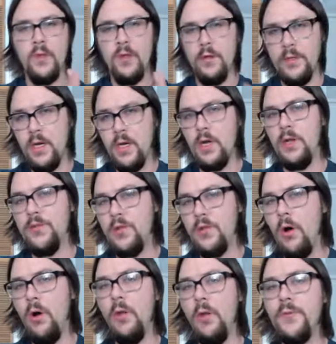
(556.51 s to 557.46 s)
young
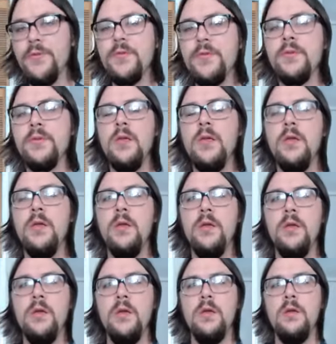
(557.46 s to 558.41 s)
adults
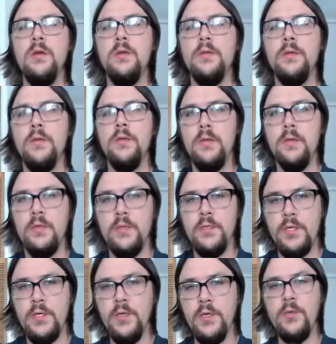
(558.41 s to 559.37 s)

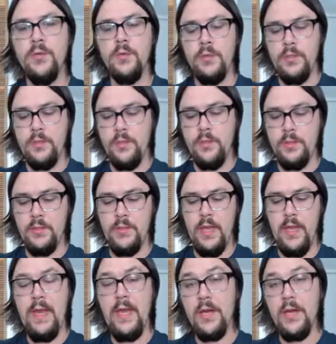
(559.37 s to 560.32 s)
to
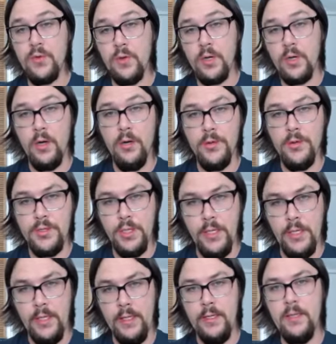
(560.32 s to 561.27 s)

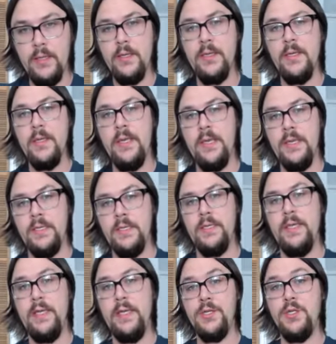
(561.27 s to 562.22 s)
andragogy in
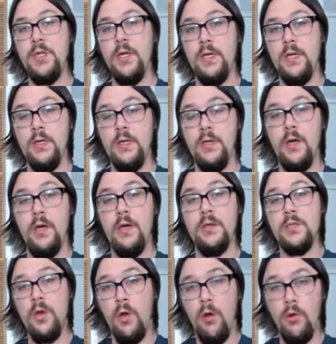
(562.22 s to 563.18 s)
teaching
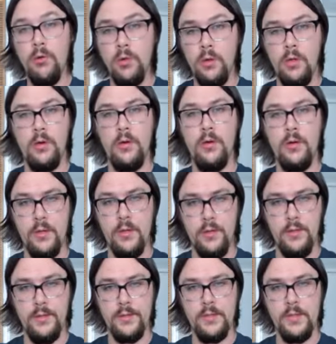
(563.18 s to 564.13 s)
adult
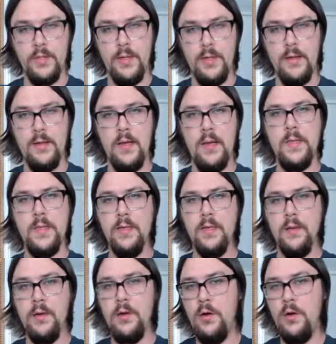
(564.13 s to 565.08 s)
learners. I mean,
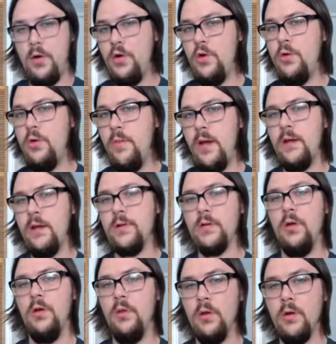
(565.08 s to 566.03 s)
who better
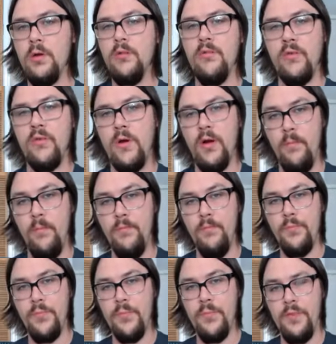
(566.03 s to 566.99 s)
to learn from
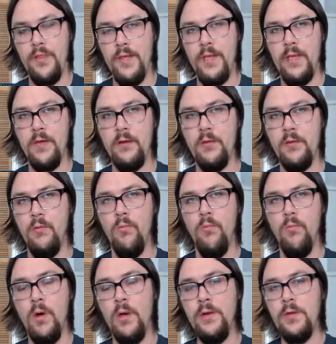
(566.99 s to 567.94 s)
than
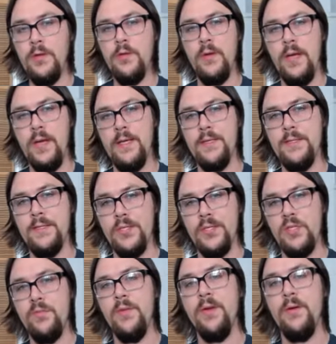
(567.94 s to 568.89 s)
one who has
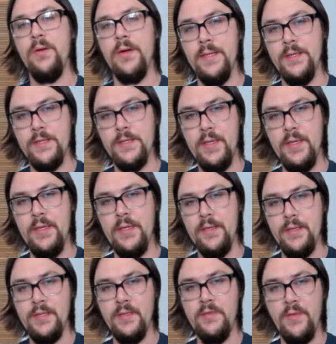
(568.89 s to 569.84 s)
experience
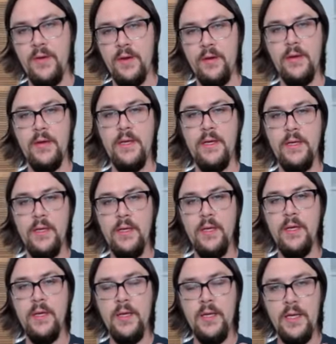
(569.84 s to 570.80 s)
in
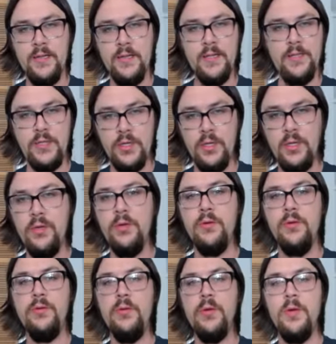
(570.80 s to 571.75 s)
these
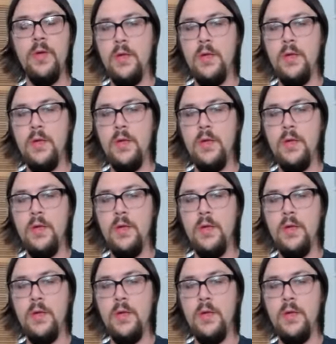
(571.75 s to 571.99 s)
two